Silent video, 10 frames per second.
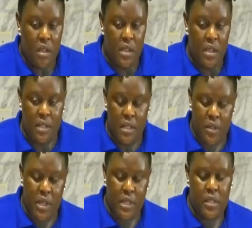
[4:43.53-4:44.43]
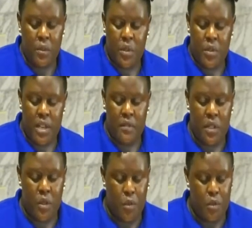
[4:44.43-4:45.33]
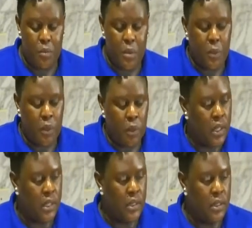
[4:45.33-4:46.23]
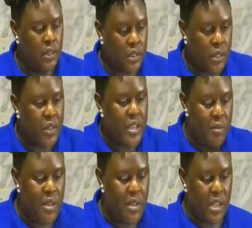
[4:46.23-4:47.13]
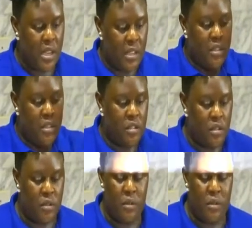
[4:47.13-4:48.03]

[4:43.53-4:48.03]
And as the tractor was driving through, people were screaming and, you know,